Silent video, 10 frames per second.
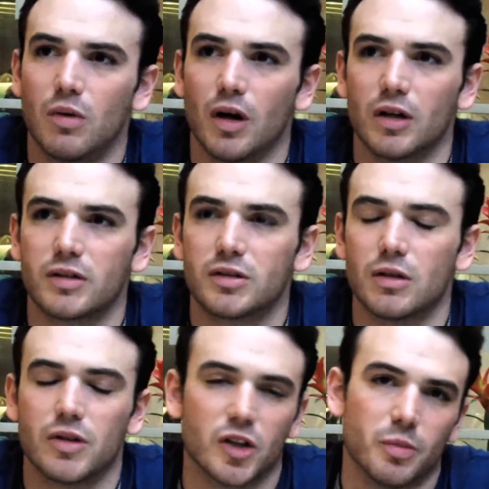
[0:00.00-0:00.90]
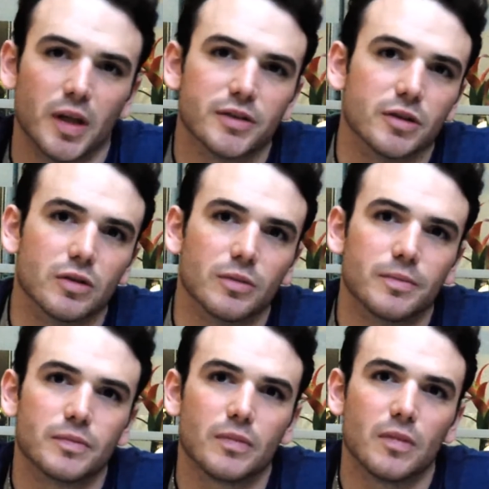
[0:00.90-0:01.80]
where it's so judgmental
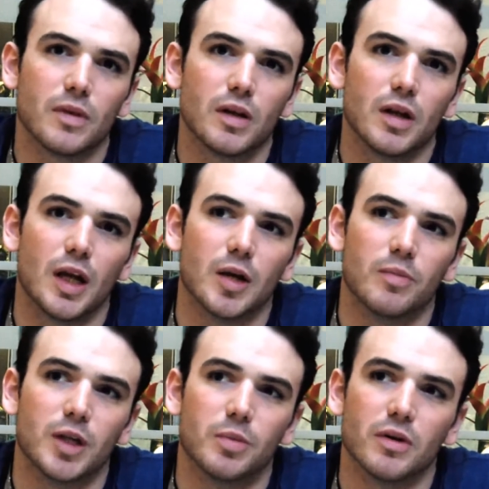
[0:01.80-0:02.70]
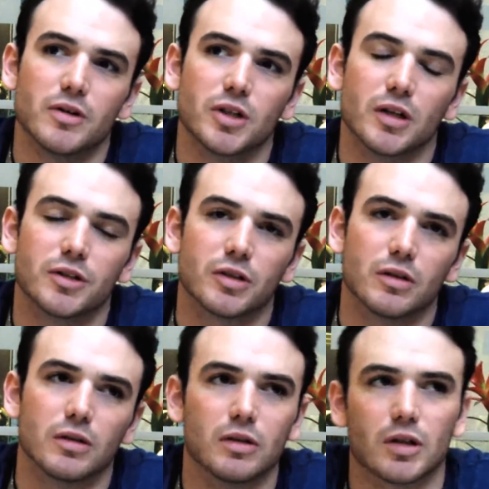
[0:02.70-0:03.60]
and people are judged
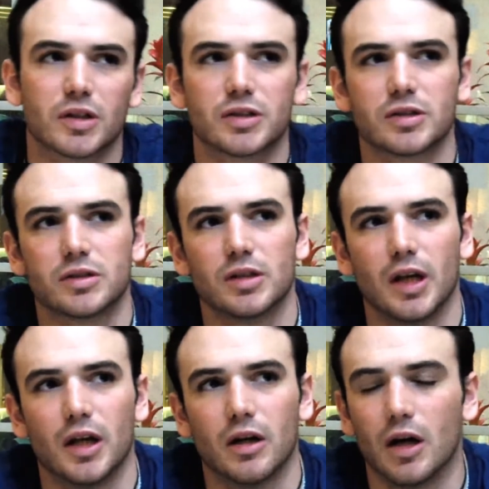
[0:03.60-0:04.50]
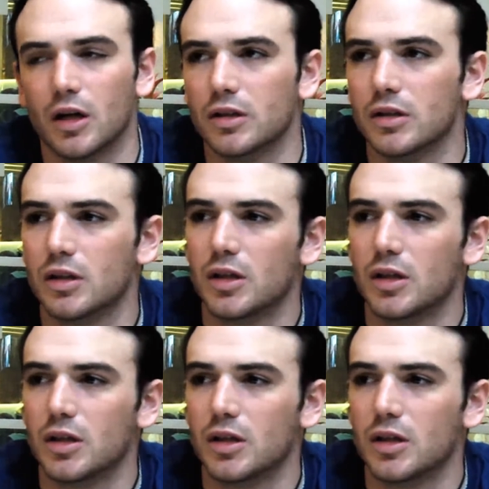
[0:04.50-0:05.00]
on looks and on